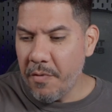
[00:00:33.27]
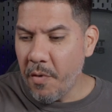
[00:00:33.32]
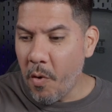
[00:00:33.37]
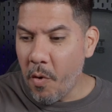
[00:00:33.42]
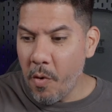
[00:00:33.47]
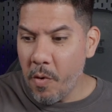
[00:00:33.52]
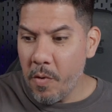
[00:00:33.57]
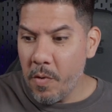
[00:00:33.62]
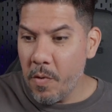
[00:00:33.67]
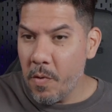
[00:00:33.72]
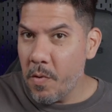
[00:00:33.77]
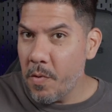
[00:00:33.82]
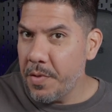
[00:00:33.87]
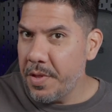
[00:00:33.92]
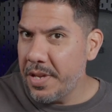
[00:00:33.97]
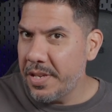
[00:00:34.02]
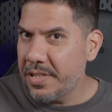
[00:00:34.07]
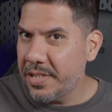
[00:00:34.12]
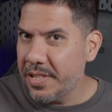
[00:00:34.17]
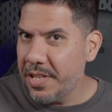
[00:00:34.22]
have all
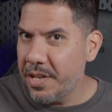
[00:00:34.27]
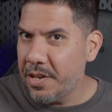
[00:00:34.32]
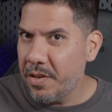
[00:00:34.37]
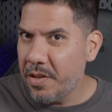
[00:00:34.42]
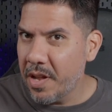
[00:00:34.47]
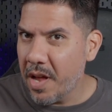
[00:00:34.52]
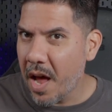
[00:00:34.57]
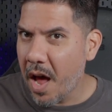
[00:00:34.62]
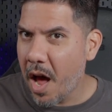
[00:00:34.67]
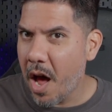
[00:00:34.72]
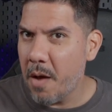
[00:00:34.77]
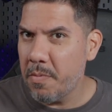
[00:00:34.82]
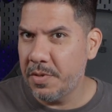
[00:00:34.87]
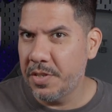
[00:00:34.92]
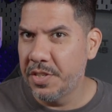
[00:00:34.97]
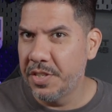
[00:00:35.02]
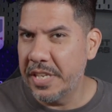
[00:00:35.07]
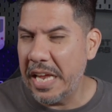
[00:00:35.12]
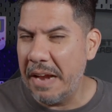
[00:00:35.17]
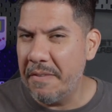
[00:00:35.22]
these little
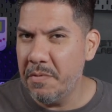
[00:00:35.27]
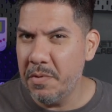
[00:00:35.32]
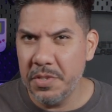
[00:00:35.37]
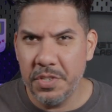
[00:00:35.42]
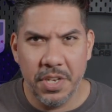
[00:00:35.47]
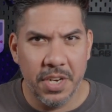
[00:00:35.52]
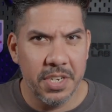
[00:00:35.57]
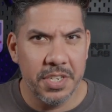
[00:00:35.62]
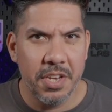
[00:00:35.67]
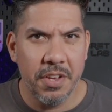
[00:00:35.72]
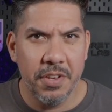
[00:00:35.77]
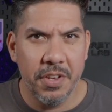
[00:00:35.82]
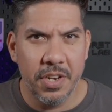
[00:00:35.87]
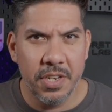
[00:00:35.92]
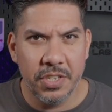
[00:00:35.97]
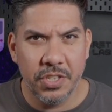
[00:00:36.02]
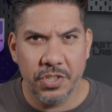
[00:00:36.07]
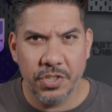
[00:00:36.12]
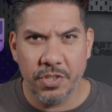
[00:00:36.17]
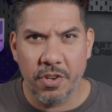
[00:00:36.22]
options. Everyone's gonna tell you
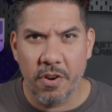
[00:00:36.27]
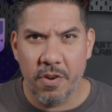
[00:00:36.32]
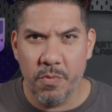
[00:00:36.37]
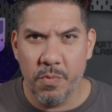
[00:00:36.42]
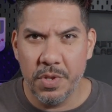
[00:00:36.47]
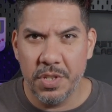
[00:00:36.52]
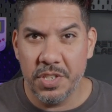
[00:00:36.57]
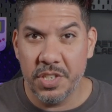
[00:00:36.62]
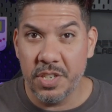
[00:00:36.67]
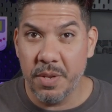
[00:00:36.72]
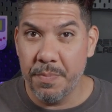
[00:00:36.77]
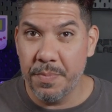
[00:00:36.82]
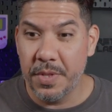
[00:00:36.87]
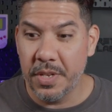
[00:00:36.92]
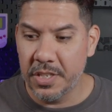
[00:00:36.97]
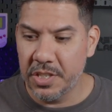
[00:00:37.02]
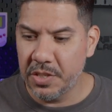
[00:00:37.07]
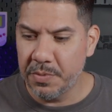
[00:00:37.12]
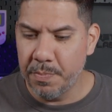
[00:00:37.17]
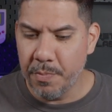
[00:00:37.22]
to start with
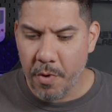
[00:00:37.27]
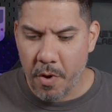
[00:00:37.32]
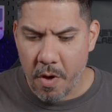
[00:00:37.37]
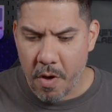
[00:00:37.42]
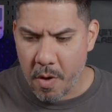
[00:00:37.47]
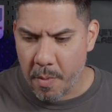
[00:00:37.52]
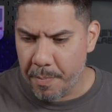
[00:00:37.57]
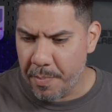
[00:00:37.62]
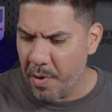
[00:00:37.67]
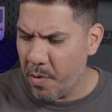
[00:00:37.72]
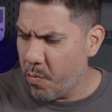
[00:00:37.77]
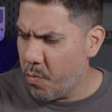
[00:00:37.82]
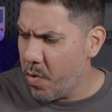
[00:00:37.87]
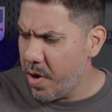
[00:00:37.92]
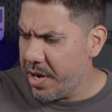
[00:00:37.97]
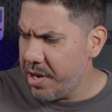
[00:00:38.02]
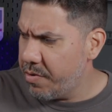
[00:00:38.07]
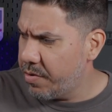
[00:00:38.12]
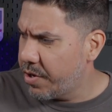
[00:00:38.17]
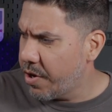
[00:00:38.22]
something small, but what
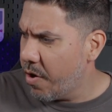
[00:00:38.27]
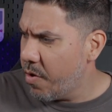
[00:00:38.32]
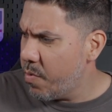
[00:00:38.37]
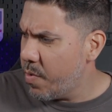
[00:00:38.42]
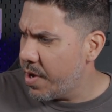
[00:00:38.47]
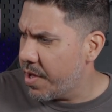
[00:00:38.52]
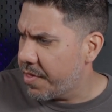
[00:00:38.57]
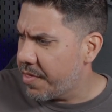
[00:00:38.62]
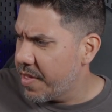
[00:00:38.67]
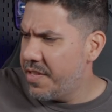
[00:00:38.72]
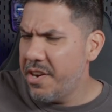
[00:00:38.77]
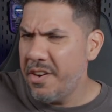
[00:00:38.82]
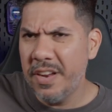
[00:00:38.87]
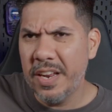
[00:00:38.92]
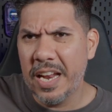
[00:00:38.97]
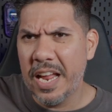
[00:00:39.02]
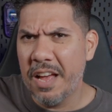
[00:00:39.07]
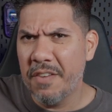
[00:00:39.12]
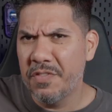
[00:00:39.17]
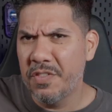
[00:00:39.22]
do you go with? Then
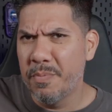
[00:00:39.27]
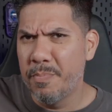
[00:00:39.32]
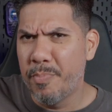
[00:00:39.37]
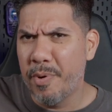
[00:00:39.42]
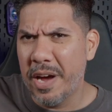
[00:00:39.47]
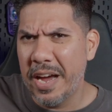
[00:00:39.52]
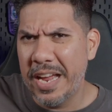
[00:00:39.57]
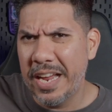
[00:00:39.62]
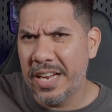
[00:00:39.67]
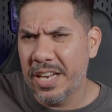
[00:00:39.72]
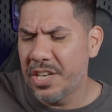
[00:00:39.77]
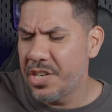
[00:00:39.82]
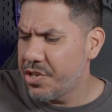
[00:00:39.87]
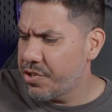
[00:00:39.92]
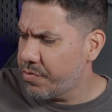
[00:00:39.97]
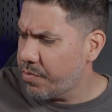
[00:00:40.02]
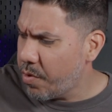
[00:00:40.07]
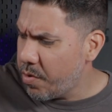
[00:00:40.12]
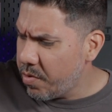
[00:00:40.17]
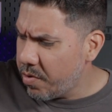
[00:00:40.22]
you're gonna have to buy a
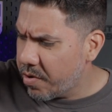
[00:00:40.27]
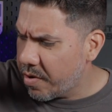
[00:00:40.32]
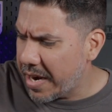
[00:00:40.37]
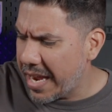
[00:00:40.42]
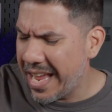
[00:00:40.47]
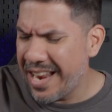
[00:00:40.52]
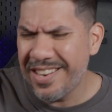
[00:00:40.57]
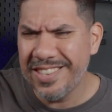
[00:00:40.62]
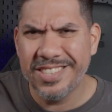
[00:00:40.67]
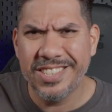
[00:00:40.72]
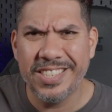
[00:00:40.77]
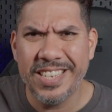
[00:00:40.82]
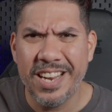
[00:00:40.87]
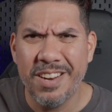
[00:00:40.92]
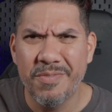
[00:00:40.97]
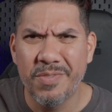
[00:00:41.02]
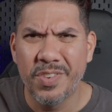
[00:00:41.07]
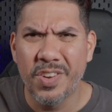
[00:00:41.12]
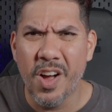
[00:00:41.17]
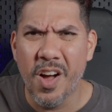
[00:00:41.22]
controller and a
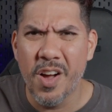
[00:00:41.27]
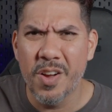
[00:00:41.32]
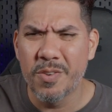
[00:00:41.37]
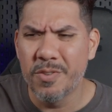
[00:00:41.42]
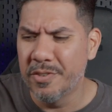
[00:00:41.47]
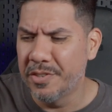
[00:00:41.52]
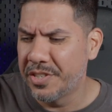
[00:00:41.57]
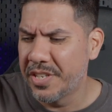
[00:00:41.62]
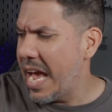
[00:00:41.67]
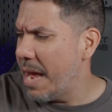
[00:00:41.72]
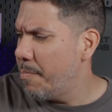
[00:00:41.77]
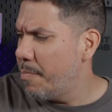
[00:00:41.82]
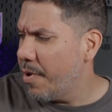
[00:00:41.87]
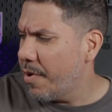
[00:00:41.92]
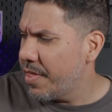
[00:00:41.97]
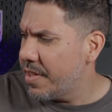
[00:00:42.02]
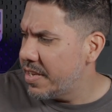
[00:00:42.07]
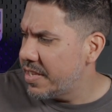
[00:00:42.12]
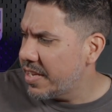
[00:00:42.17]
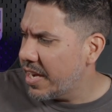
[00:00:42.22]
set of goggles. And
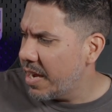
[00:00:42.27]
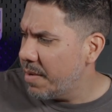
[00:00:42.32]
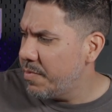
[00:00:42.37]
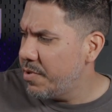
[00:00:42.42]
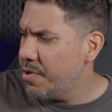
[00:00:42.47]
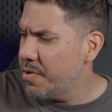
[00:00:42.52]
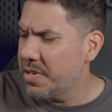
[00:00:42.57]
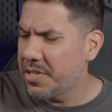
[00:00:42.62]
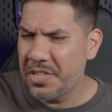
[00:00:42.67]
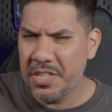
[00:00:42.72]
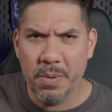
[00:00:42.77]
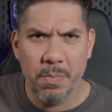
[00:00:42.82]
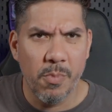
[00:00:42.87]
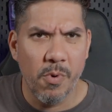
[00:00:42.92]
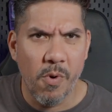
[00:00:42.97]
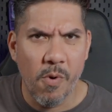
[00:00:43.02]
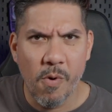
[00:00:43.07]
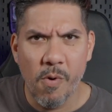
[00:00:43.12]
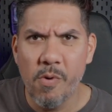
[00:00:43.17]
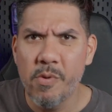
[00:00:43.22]
by the time you
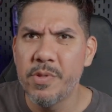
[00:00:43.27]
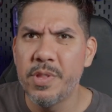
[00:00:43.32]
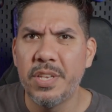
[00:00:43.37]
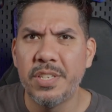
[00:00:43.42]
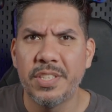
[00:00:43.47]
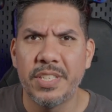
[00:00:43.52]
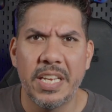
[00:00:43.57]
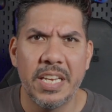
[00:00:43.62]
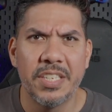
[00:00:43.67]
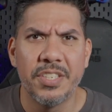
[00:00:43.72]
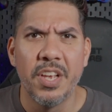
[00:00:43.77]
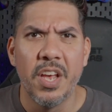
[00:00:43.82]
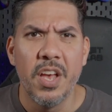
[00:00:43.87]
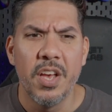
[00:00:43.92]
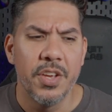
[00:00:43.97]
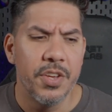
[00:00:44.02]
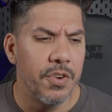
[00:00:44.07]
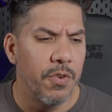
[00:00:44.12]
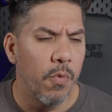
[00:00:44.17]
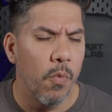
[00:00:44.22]
assemble all these things,
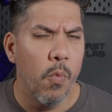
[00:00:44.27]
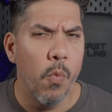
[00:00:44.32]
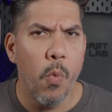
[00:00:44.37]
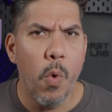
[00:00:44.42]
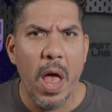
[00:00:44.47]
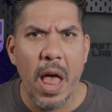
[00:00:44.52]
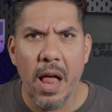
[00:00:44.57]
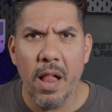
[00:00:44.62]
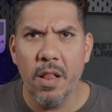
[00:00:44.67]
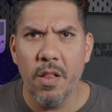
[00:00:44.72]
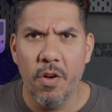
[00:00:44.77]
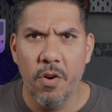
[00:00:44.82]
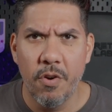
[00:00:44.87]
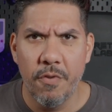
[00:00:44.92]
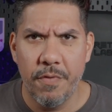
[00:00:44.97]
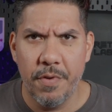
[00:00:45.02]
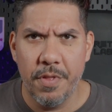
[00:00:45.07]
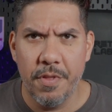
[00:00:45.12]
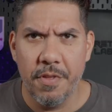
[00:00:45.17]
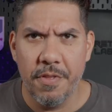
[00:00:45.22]
you're well
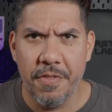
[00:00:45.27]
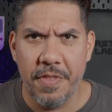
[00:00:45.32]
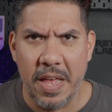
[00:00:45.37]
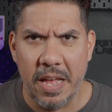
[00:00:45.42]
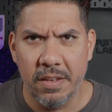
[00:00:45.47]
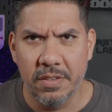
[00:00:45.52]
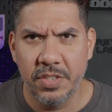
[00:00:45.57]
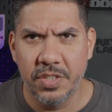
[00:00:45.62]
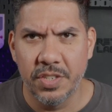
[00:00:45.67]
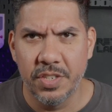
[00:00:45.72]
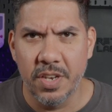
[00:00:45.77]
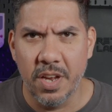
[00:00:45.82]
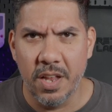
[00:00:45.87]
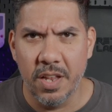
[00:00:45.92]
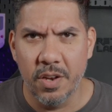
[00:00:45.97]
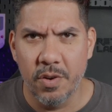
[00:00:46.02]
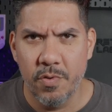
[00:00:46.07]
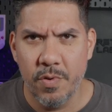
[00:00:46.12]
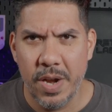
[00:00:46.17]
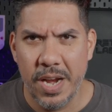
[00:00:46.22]
over the
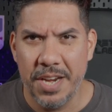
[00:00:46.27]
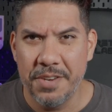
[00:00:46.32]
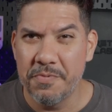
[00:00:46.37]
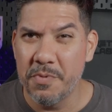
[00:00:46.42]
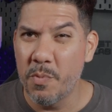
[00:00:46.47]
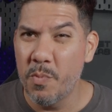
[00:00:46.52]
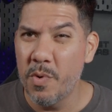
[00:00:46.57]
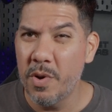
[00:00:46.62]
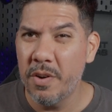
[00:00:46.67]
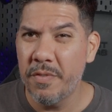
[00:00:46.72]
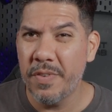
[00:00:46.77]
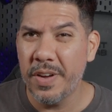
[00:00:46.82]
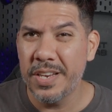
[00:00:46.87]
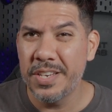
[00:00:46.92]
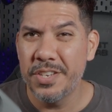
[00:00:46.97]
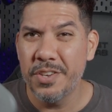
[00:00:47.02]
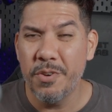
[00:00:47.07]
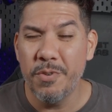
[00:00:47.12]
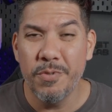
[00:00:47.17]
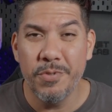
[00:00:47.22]
$1,000 range. But what if I
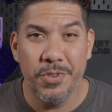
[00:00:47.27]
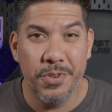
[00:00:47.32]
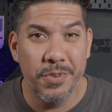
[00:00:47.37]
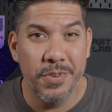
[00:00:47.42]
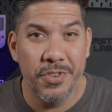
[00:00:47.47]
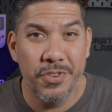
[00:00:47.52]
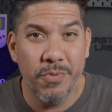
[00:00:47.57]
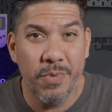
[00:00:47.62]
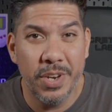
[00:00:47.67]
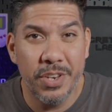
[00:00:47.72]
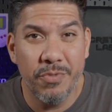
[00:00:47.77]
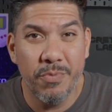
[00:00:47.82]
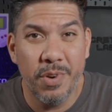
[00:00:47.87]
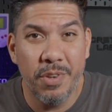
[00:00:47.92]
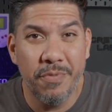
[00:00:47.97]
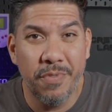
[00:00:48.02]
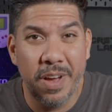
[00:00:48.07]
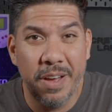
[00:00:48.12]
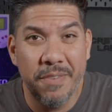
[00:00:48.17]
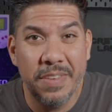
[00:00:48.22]
told you in
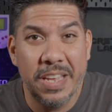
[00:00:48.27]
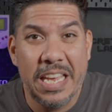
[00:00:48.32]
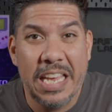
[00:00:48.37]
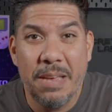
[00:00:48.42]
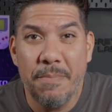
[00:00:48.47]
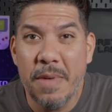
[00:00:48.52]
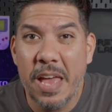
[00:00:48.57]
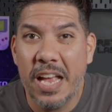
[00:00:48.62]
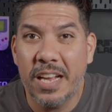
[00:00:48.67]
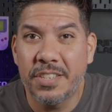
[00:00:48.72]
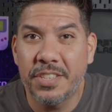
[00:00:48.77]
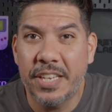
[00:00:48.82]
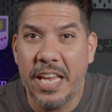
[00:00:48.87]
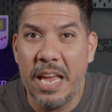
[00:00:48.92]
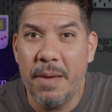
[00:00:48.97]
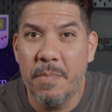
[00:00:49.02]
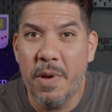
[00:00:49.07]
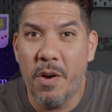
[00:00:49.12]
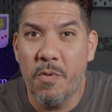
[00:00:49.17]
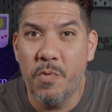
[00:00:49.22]
2025, Emax
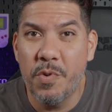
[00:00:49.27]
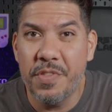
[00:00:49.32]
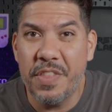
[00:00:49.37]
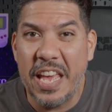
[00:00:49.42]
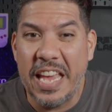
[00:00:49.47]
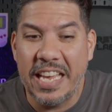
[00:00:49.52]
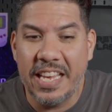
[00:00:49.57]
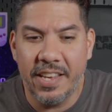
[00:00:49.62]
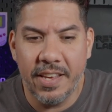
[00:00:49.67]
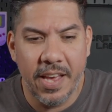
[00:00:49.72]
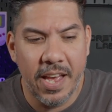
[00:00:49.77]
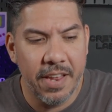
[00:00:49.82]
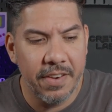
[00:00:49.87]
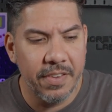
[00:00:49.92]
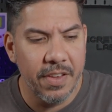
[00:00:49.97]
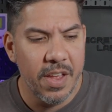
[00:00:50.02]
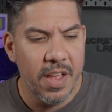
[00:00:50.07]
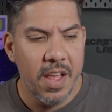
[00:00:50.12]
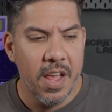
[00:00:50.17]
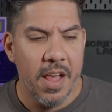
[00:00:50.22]
came out with a
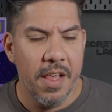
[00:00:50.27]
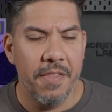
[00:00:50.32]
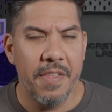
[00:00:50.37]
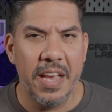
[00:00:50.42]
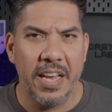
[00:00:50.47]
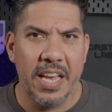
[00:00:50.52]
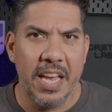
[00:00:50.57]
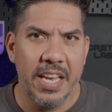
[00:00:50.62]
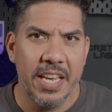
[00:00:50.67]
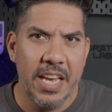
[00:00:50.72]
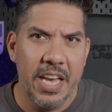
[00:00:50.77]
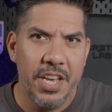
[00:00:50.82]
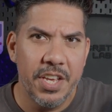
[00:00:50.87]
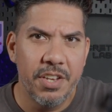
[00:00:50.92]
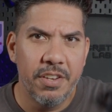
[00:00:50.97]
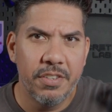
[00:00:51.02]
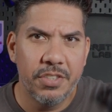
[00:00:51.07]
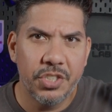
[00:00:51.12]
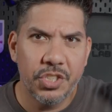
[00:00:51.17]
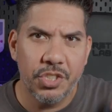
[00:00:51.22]
kit that can get
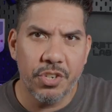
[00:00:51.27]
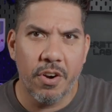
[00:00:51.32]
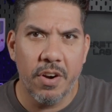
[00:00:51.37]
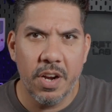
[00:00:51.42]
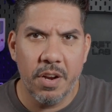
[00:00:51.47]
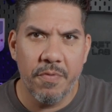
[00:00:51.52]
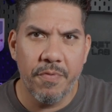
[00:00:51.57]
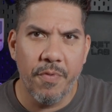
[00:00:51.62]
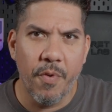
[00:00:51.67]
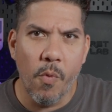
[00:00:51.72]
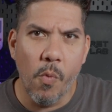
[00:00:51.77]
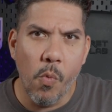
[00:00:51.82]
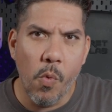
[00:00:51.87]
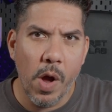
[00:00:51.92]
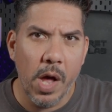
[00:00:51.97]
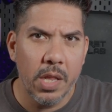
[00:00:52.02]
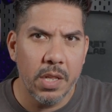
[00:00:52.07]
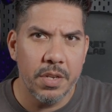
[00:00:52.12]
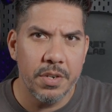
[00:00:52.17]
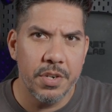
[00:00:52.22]
you started for
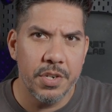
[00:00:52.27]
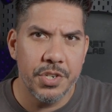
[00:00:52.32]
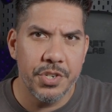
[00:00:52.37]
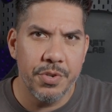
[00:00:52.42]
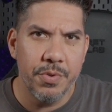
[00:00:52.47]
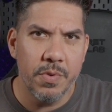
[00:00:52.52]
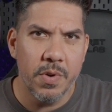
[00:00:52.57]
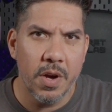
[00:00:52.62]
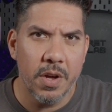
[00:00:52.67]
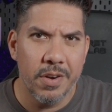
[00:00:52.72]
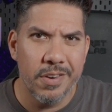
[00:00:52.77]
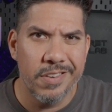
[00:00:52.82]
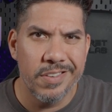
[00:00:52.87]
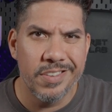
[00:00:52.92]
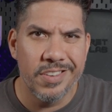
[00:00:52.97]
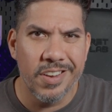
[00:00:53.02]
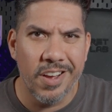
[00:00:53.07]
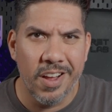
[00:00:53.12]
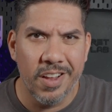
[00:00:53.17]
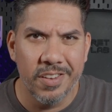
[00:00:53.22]
well under
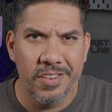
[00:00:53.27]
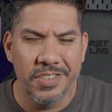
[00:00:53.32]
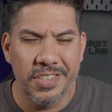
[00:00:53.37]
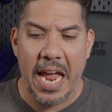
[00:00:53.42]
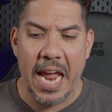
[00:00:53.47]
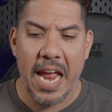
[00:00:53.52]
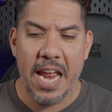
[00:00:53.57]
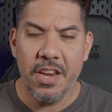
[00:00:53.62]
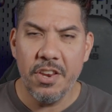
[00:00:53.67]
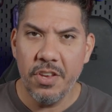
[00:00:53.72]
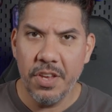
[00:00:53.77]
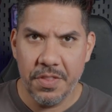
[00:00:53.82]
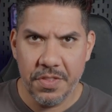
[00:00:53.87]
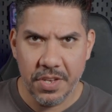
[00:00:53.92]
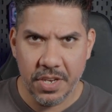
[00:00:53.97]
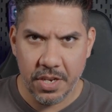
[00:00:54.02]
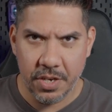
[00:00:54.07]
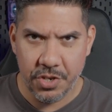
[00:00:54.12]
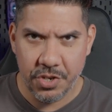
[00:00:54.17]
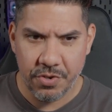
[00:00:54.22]
$200. And you get
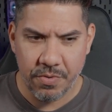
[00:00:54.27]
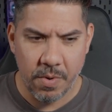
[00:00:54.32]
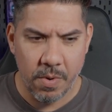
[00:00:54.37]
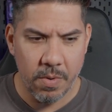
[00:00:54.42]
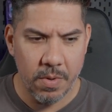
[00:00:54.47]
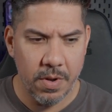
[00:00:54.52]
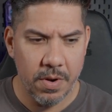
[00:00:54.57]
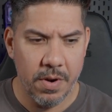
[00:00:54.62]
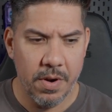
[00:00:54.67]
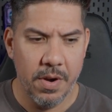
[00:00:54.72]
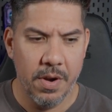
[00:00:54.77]
the controller,